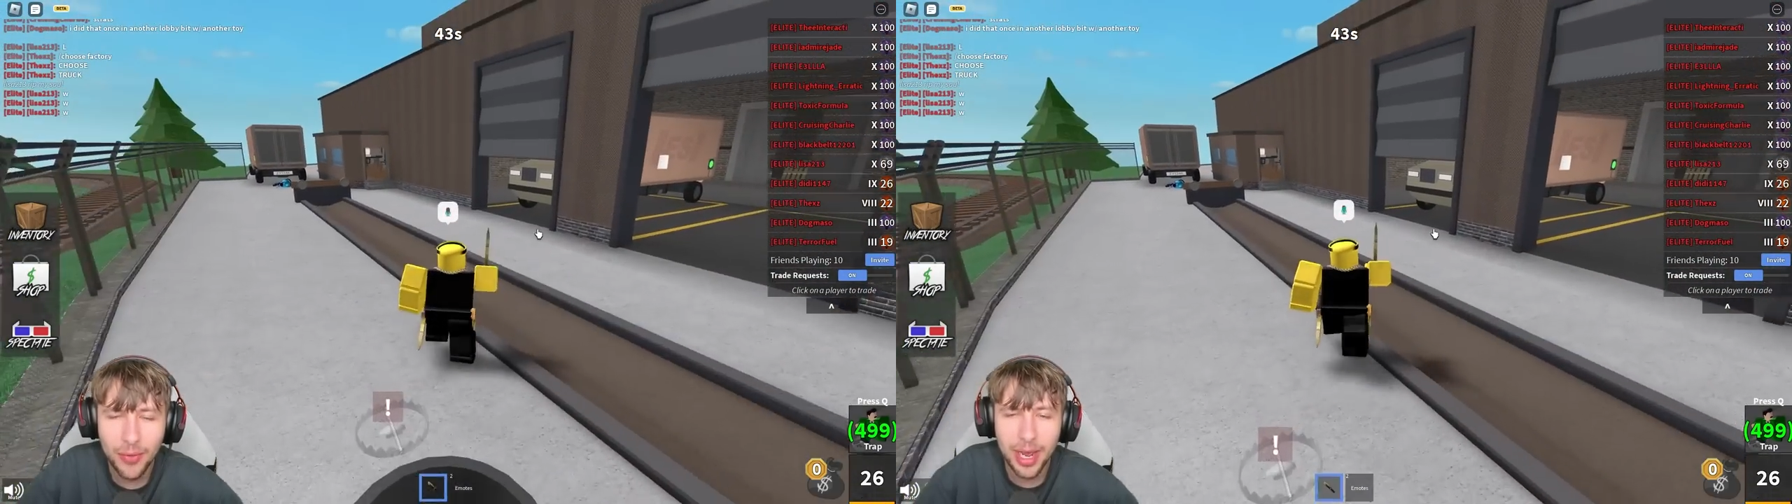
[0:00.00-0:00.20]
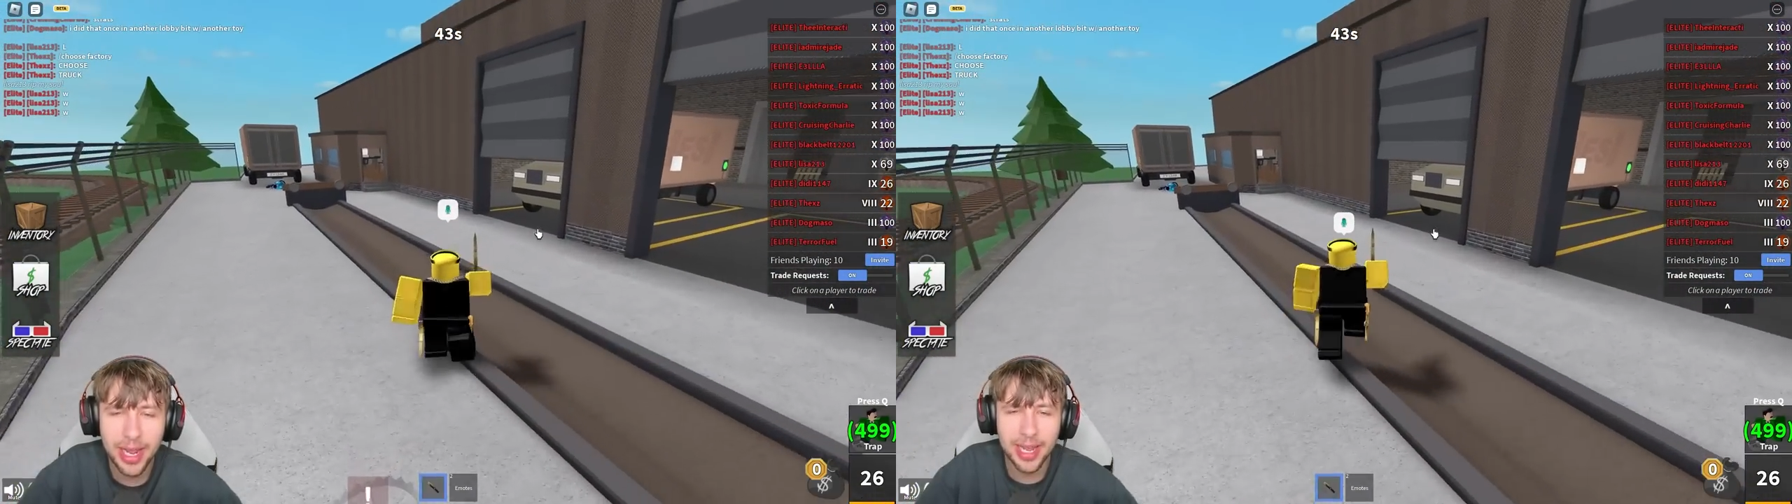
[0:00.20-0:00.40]

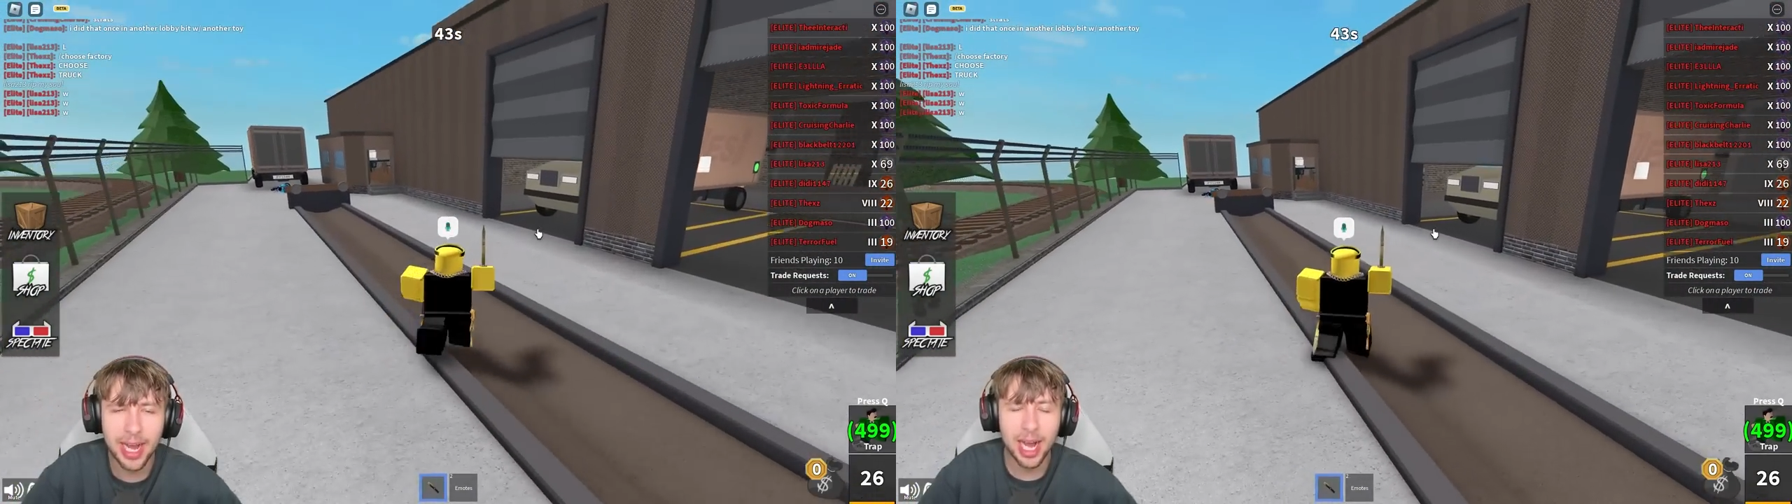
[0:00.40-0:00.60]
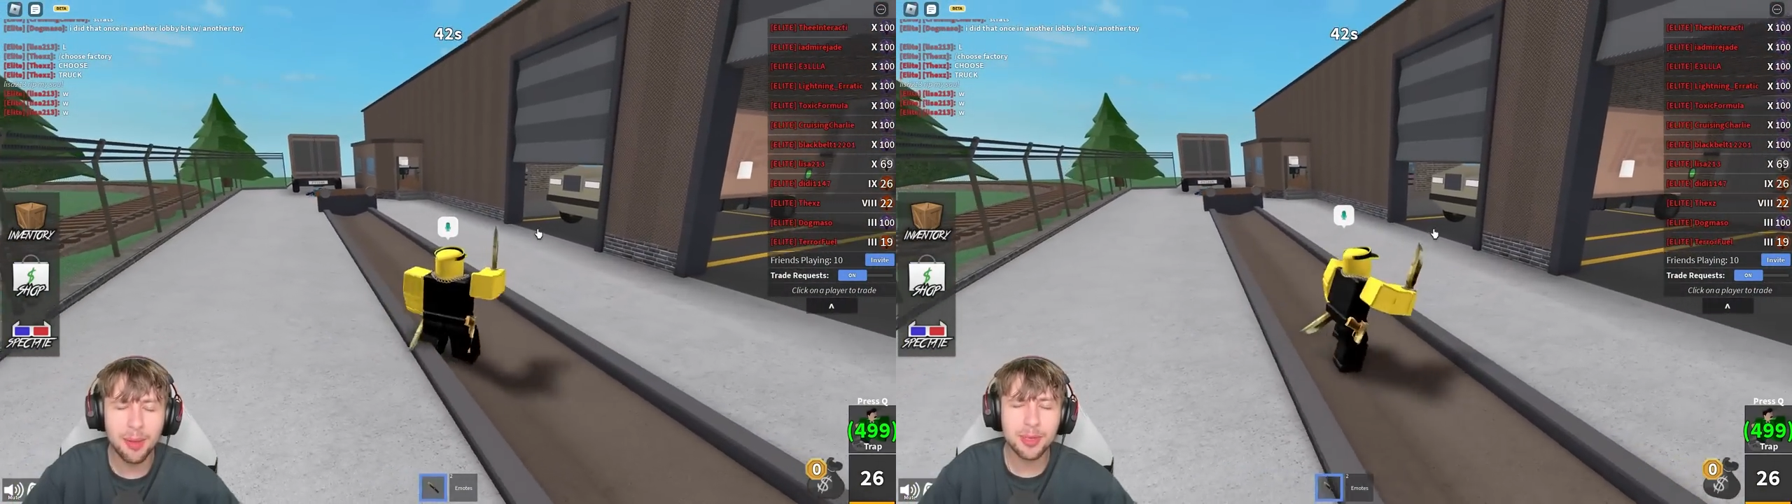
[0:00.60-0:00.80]
right,
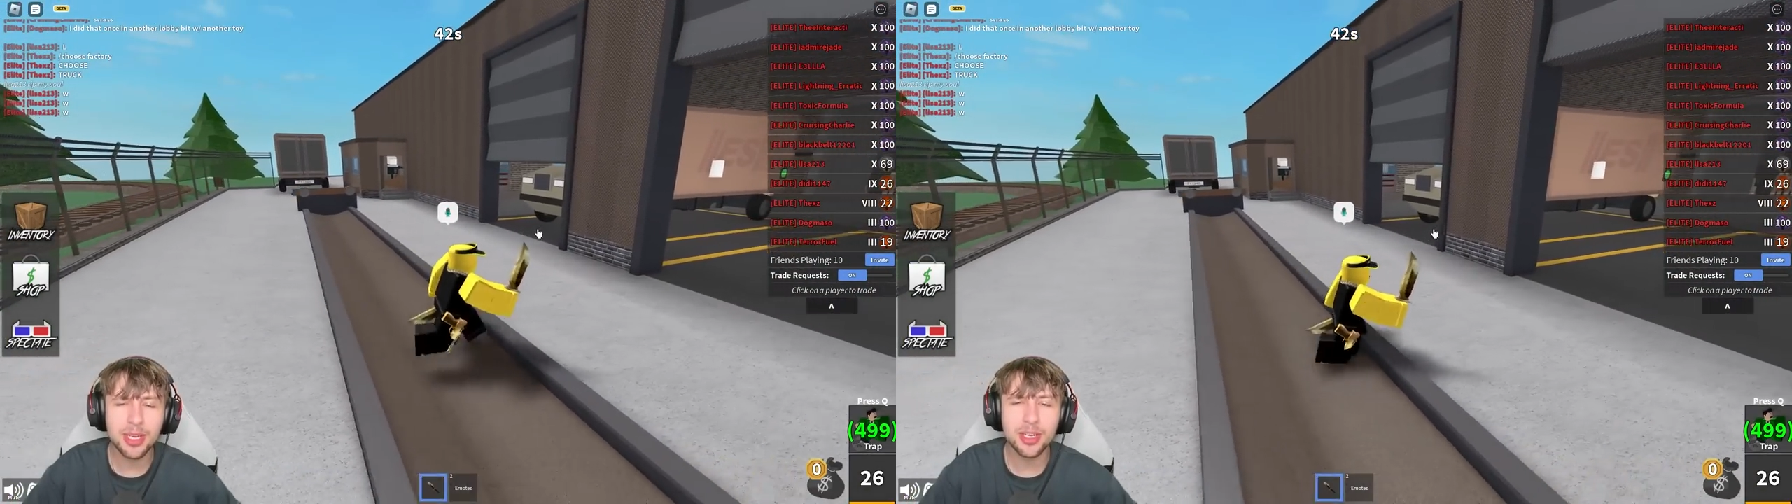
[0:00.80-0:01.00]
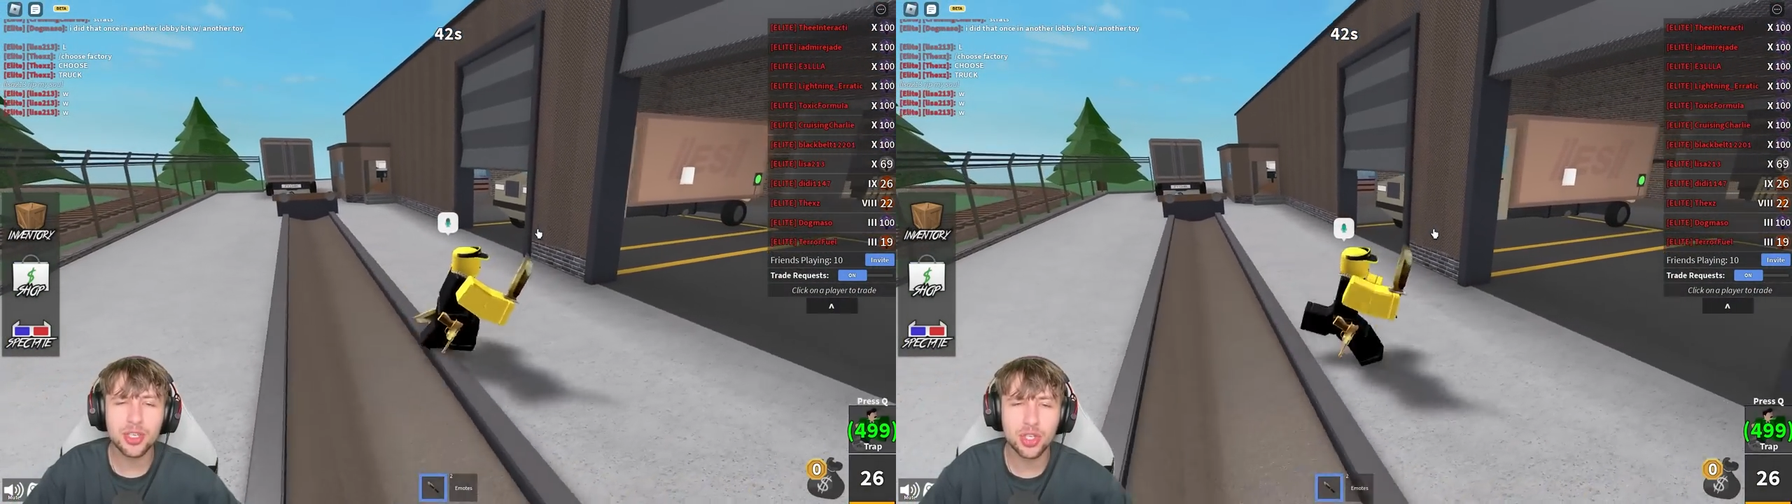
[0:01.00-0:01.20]
I'm
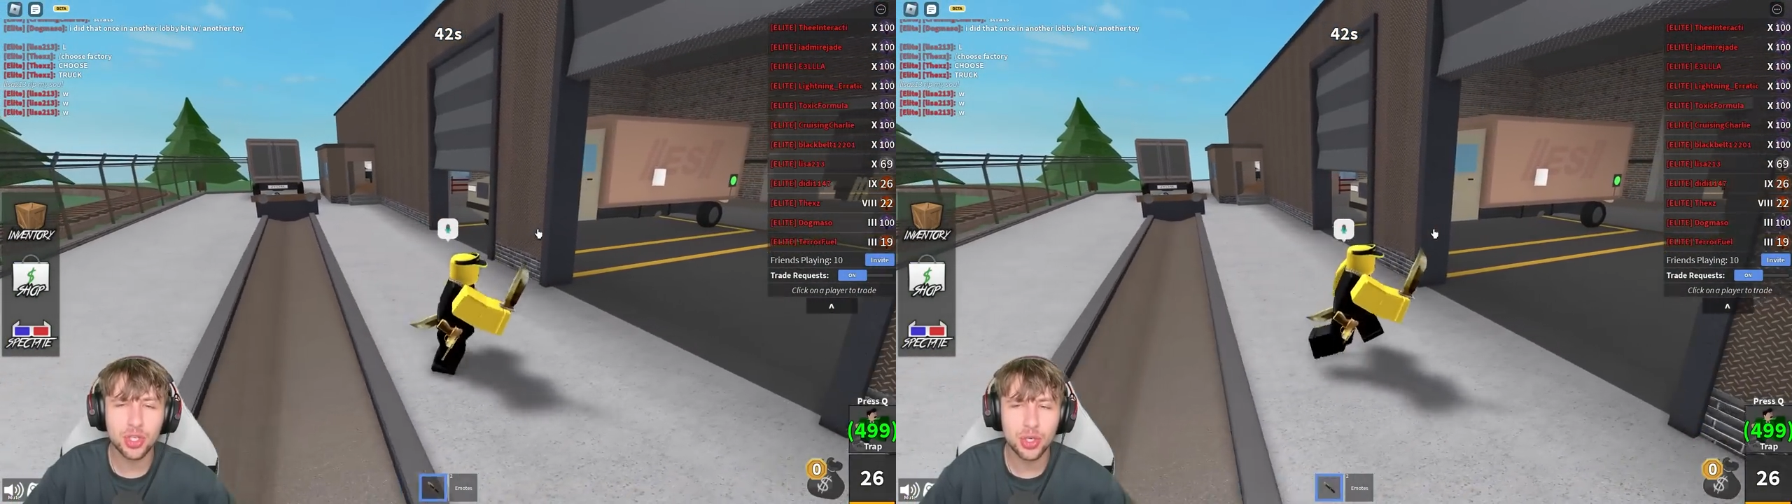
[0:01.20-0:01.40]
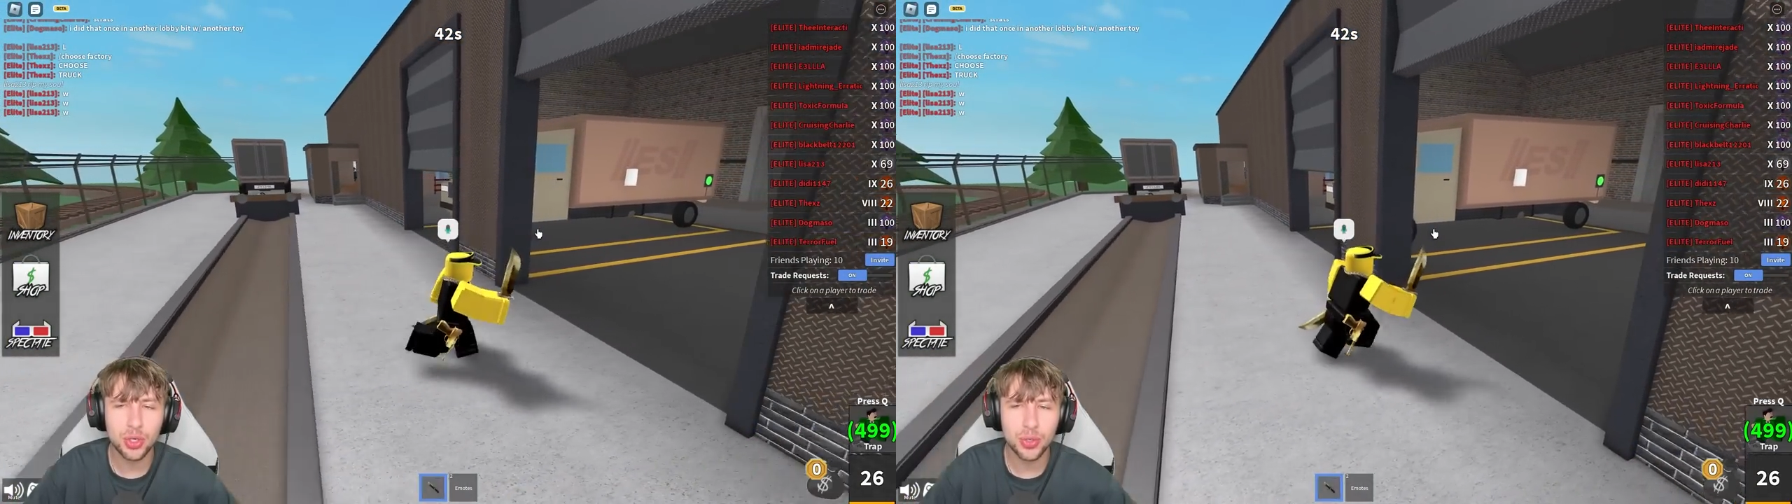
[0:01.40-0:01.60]
gonna
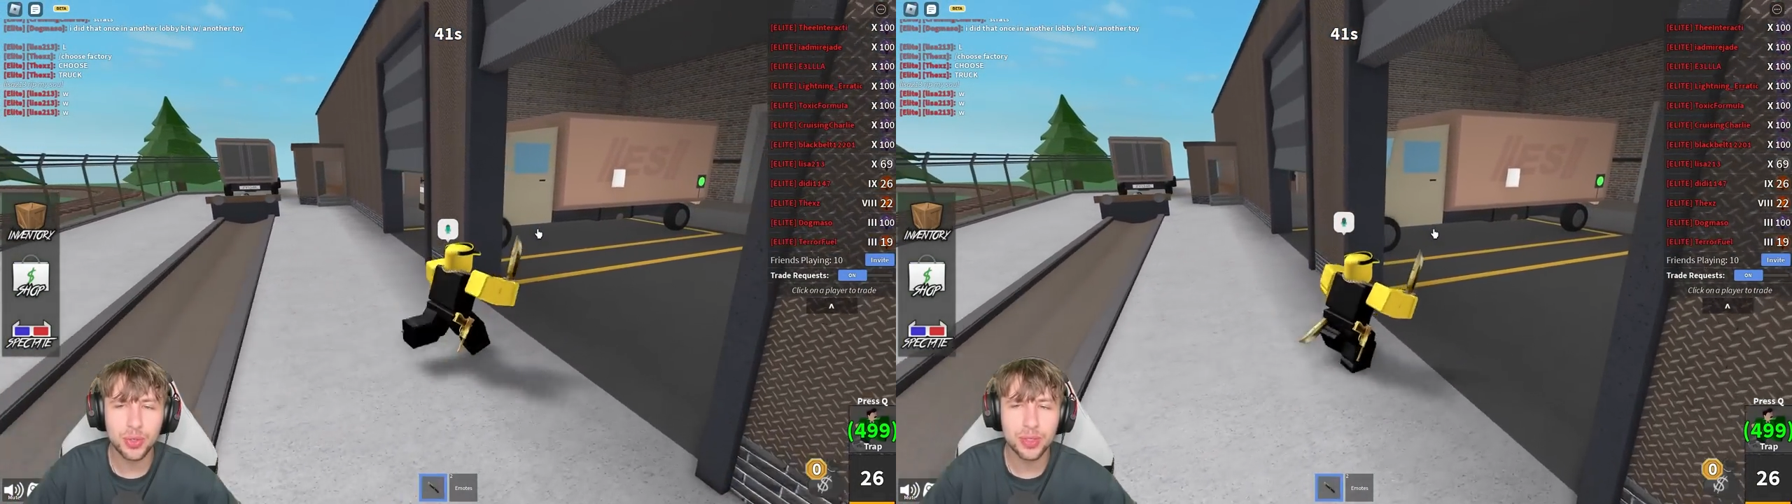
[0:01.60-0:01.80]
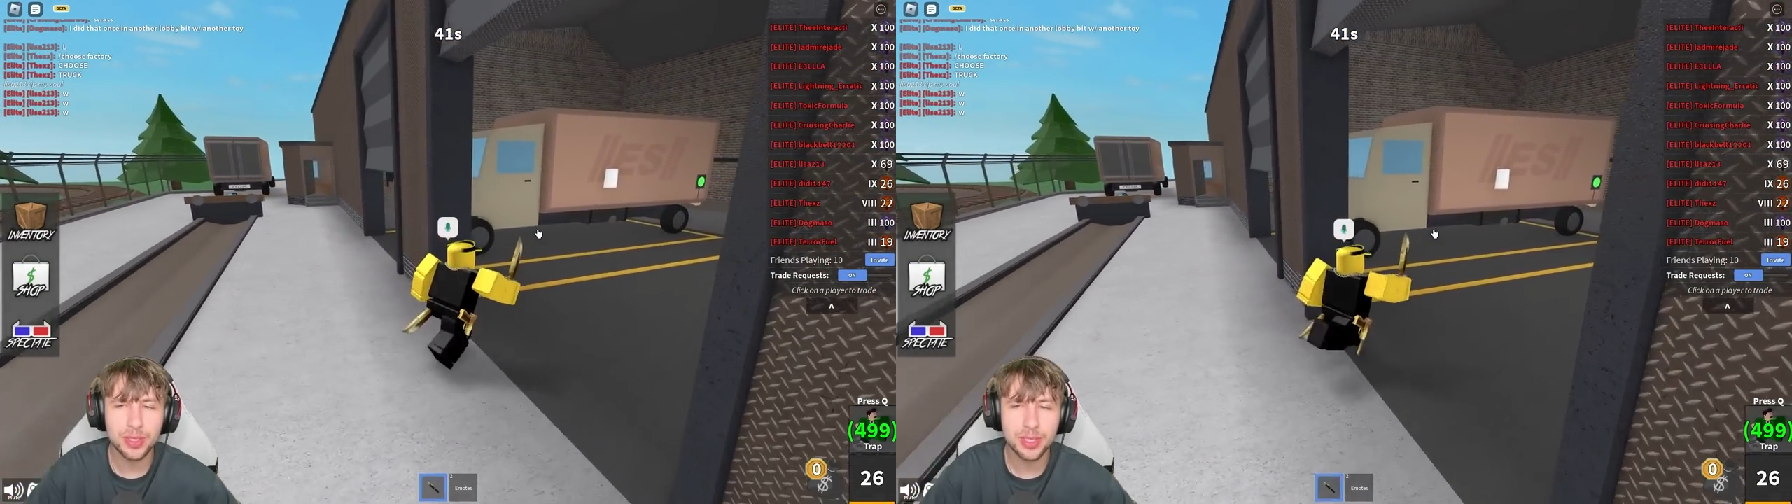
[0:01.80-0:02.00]

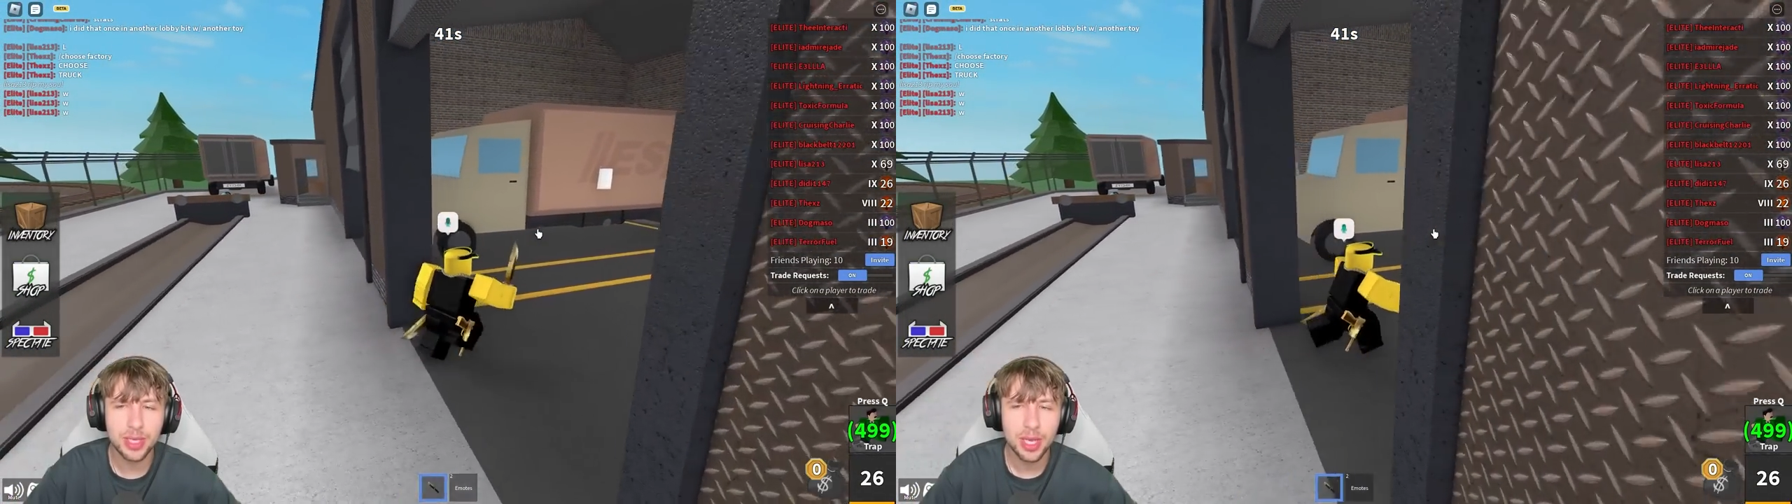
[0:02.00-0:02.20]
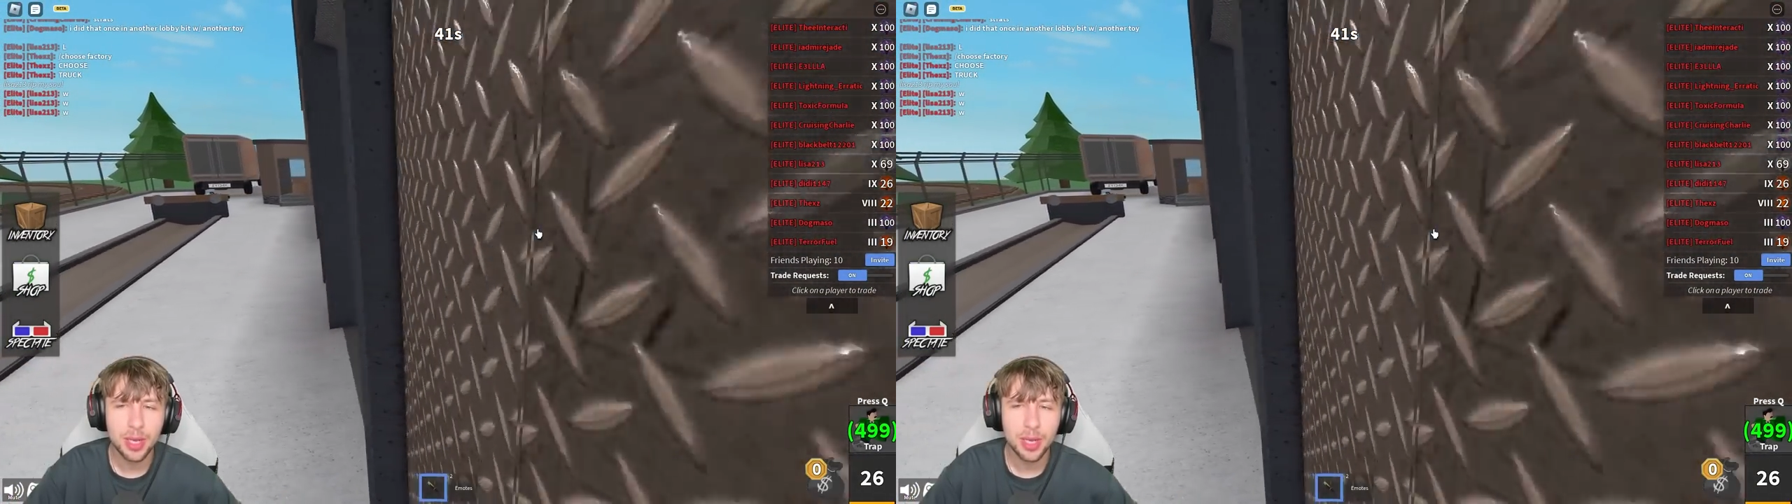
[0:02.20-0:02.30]
choose